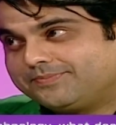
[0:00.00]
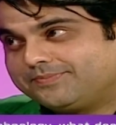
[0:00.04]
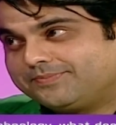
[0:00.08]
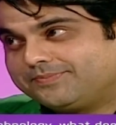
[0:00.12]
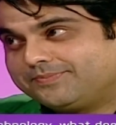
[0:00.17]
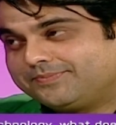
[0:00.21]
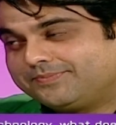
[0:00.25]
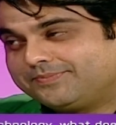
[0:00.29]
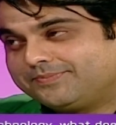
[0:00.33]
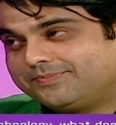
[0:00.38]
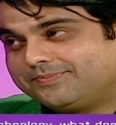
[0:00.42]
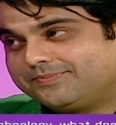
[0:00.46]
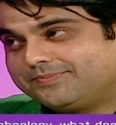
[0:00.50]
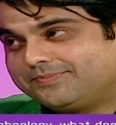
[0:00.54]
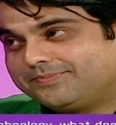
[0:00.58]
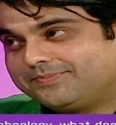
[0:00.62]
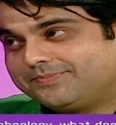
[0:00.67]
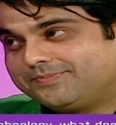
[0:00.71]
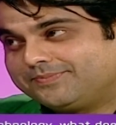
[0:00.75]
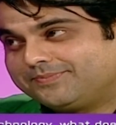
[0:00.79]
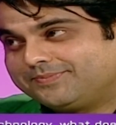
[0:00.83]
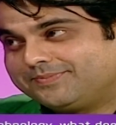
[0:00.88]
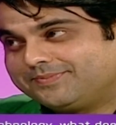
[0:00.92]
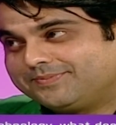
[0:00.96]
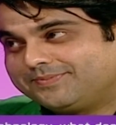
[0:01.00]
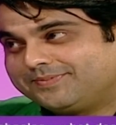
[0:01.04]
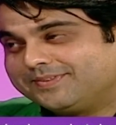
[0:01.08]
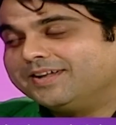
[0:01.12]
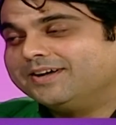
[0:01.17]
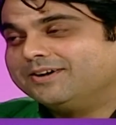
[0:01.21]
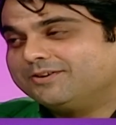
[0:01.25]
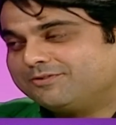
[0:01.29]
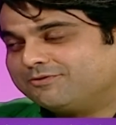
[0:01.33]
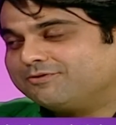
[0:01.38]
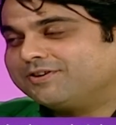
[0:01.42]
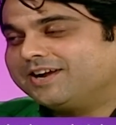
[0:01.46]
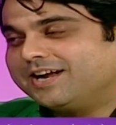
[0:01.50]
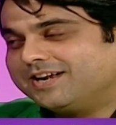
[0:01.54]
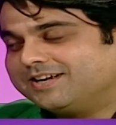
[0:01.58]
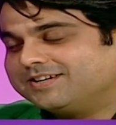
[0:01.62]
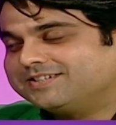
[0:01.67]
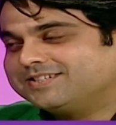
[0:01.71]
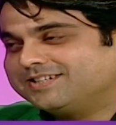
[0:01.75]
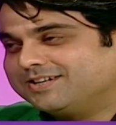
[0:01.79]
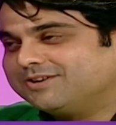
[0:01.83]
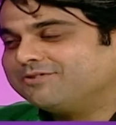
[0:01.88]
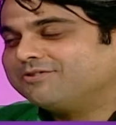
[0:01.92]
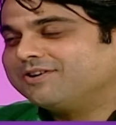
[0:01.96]
Virtual racing.
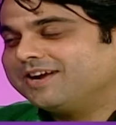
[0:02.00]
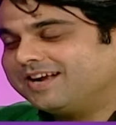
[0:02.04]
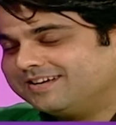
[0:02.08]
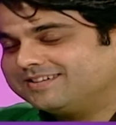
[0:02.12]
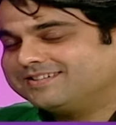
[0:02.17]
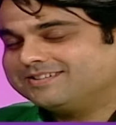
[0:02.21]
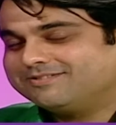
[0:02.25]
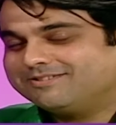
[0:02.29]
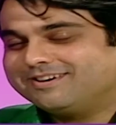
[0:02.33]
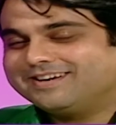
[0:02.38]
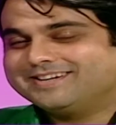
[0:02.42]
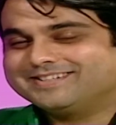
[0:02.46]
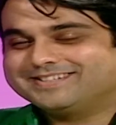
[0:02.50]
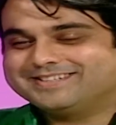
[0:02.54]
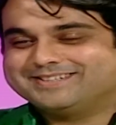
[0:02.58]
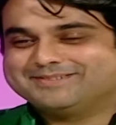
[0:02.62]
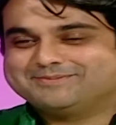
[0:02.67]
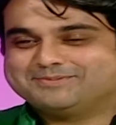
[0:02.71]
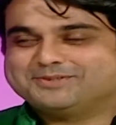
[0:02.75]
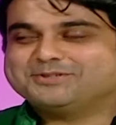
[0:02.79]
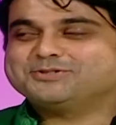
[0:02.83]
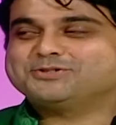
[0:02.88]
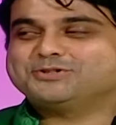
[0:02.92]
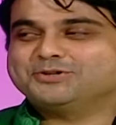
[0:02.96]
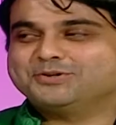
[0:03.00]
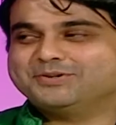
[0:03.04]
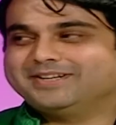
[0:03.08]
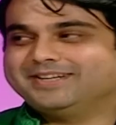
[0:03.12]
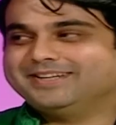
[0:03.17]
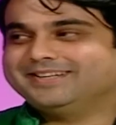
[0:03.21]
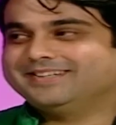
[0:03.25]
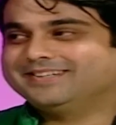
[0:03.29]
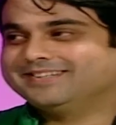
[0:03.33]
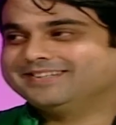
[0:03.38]
Reality. Just joking.